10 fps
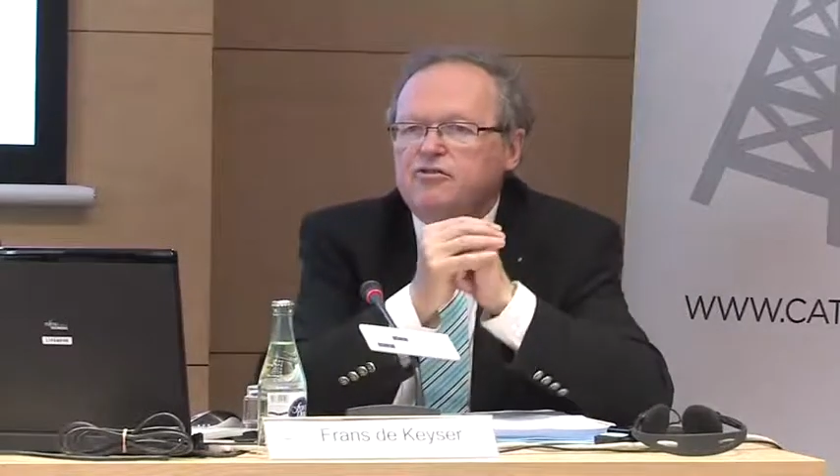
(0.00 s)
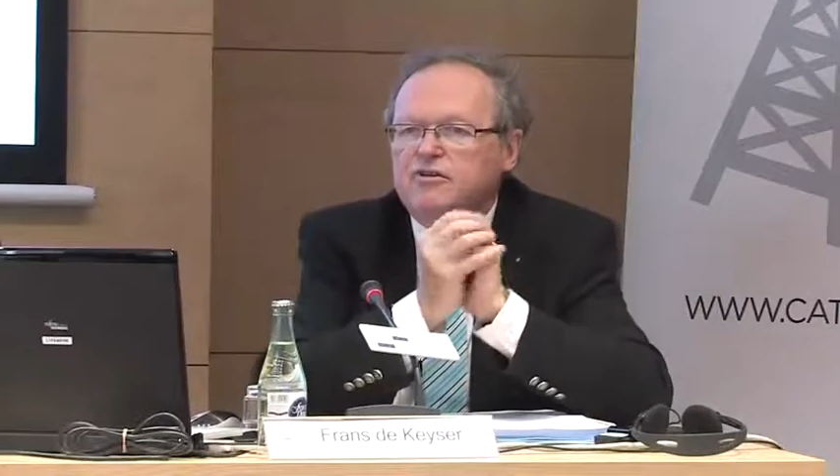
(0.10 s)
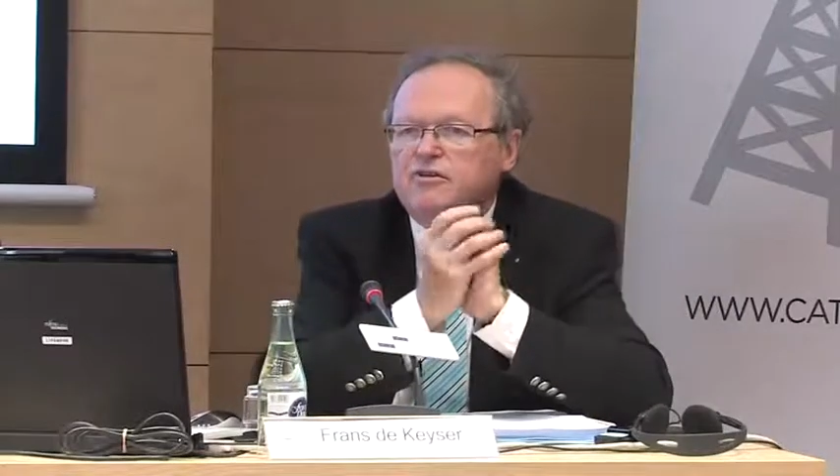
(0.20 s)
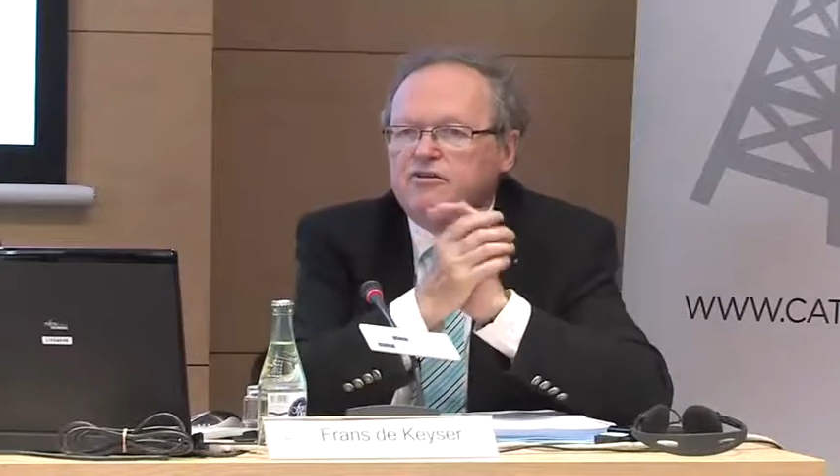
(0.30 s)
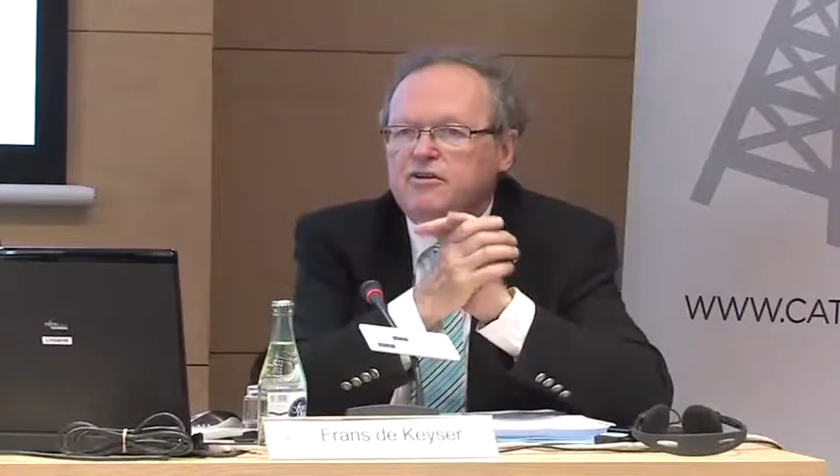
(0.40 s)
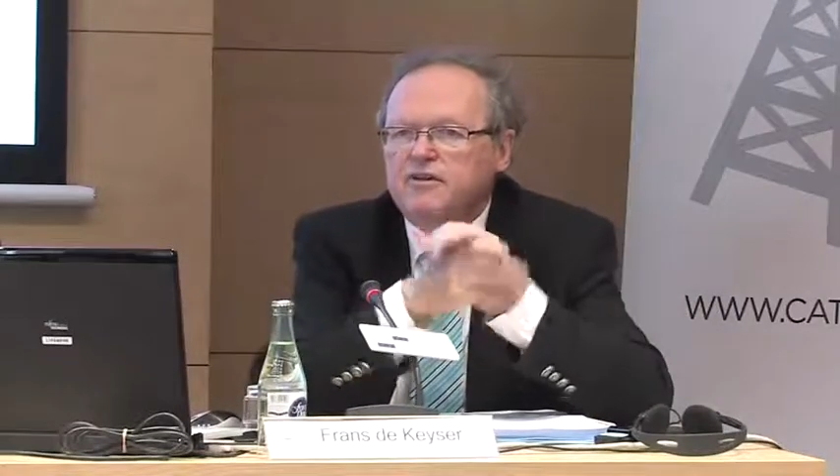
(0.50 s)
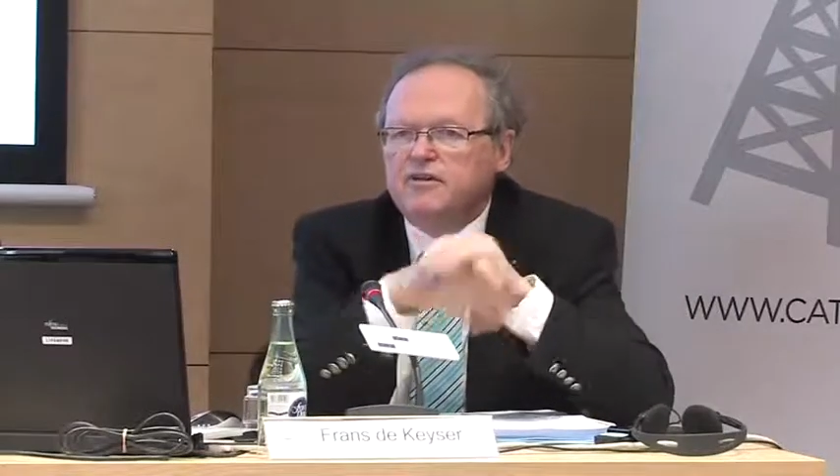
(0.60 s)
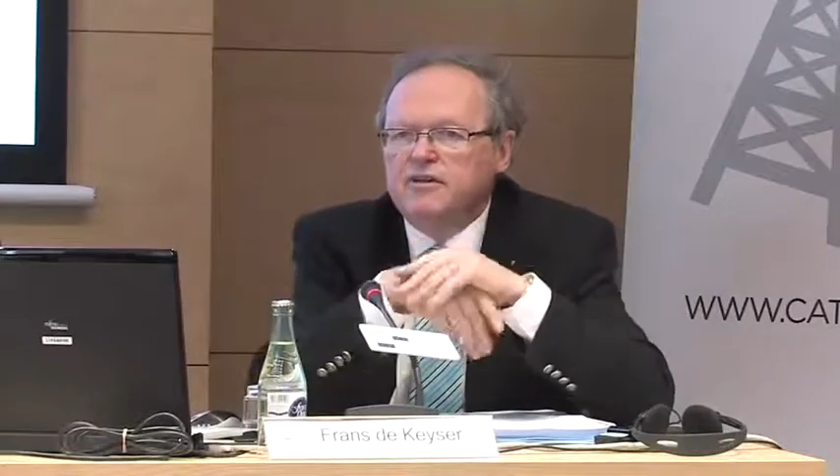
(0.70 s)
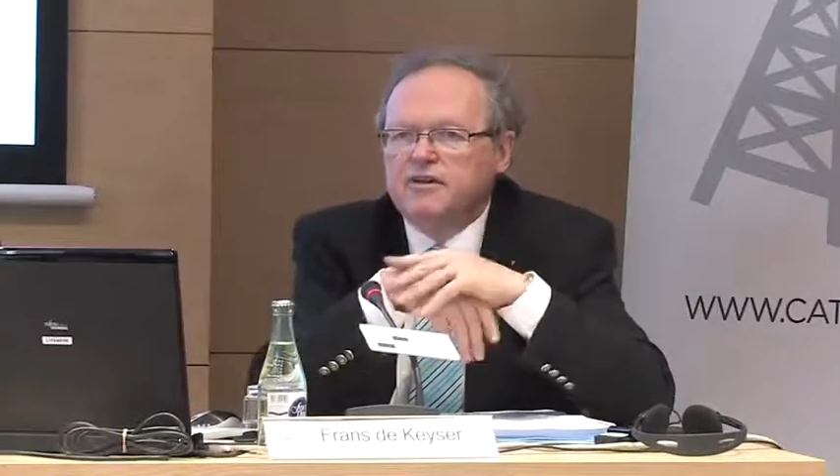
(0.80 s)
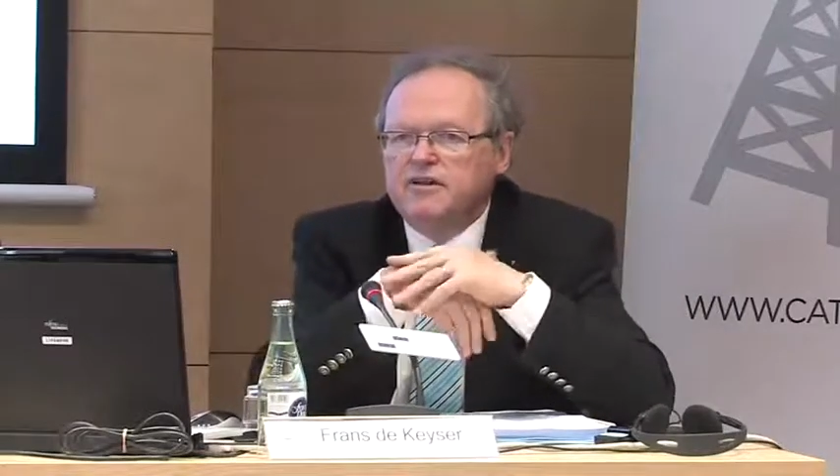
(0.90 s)
the
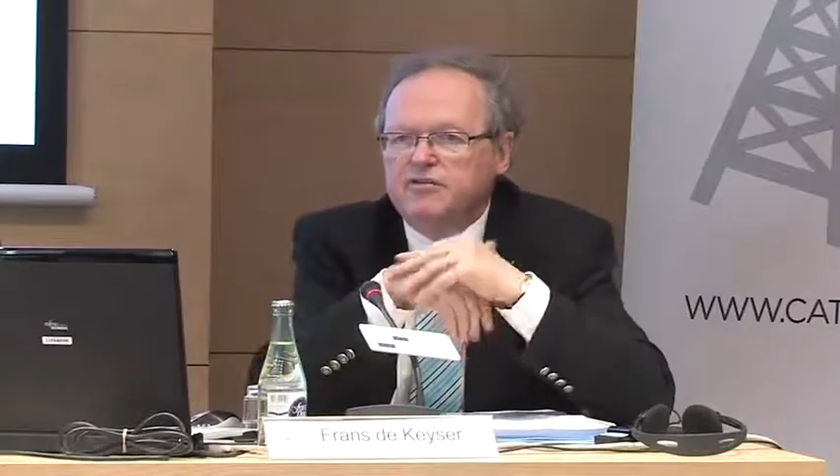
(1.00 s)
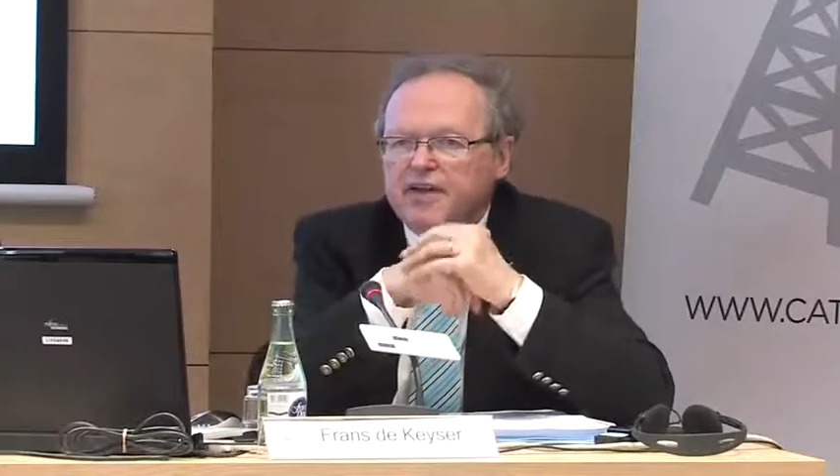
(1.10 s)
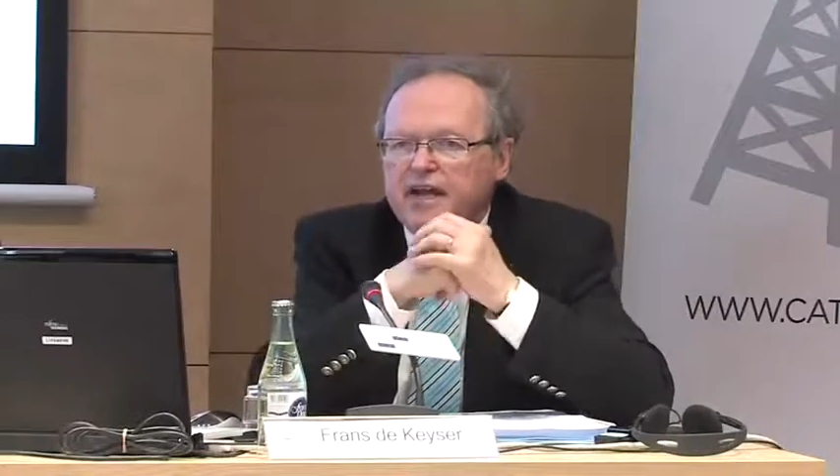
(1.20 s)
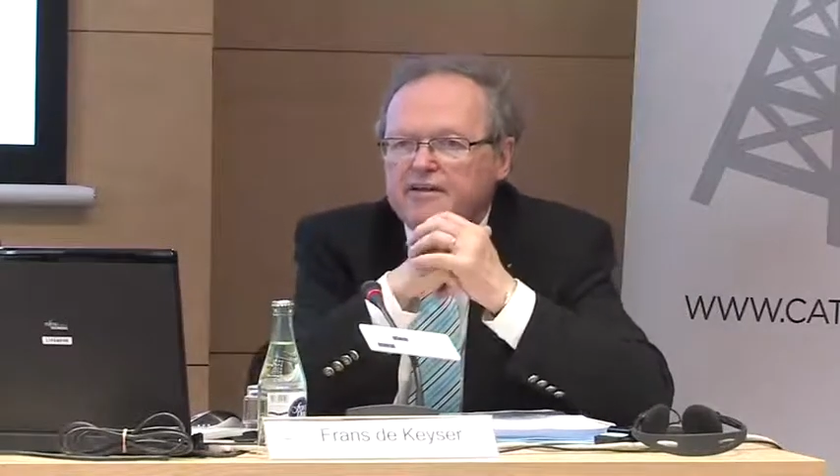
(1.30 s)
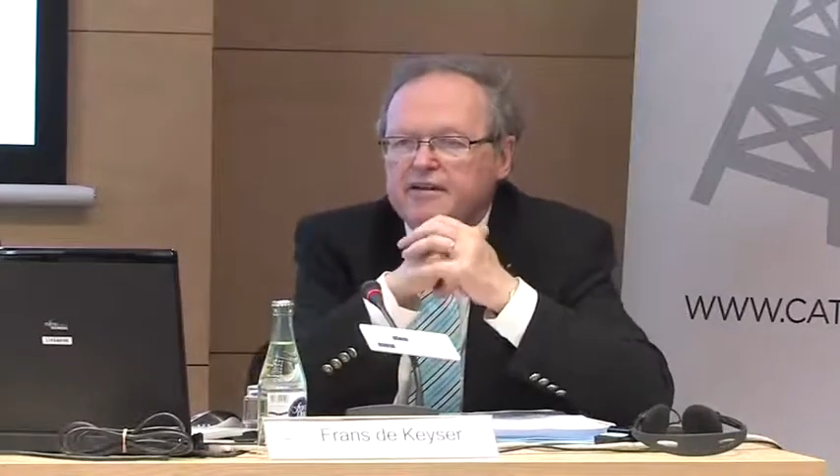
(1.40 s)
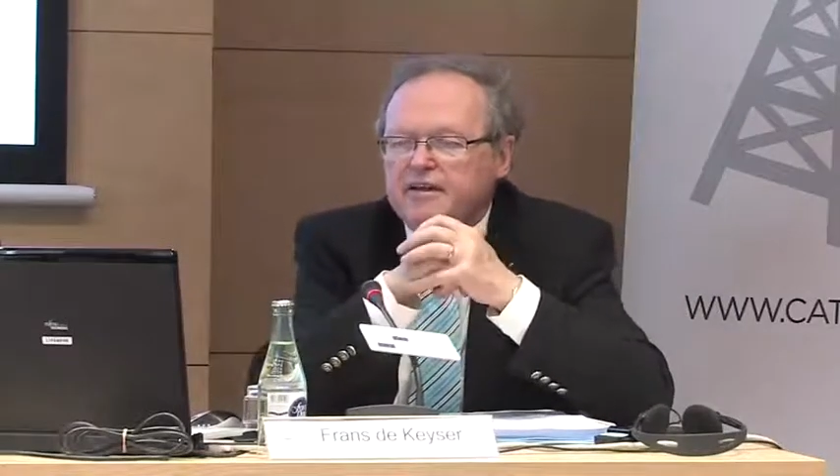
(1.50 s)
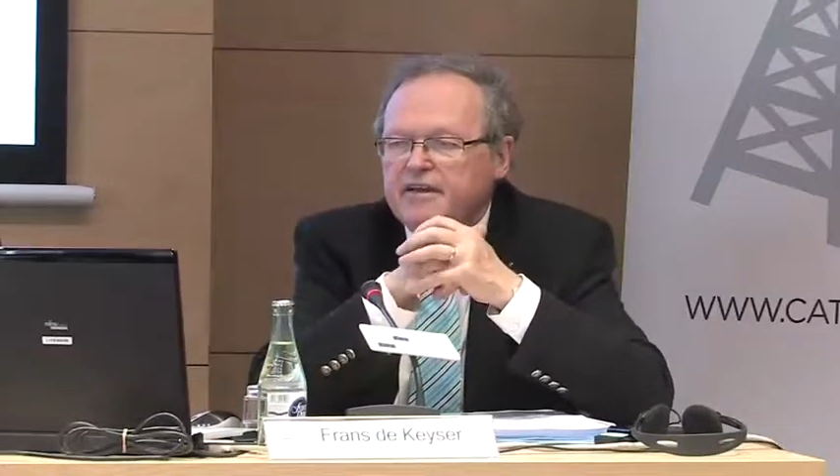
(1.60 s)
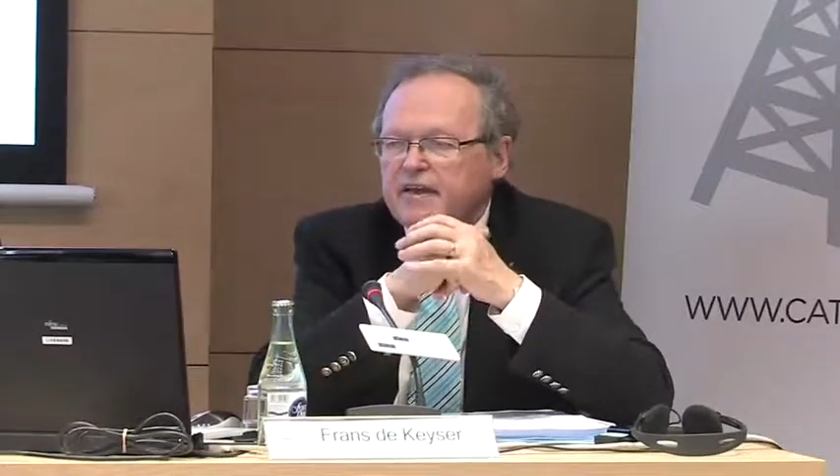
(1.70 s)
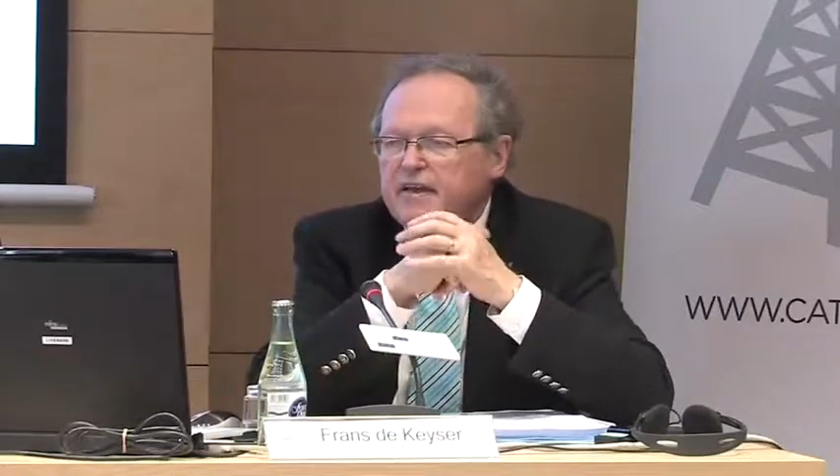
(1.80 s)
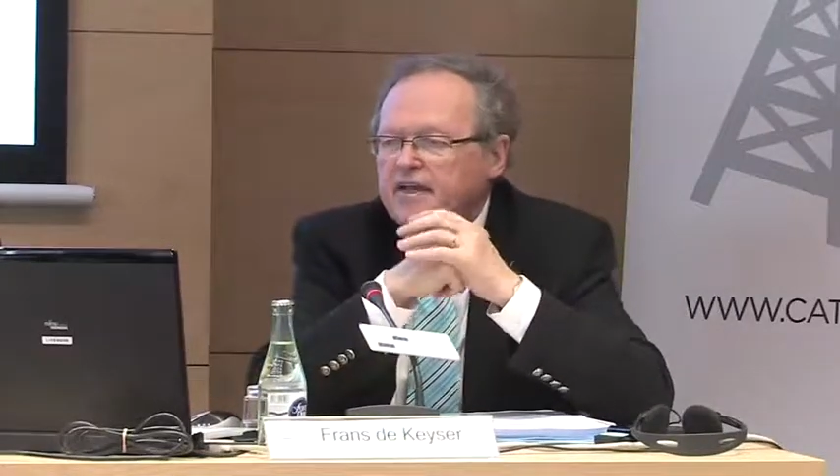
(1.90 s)
reality,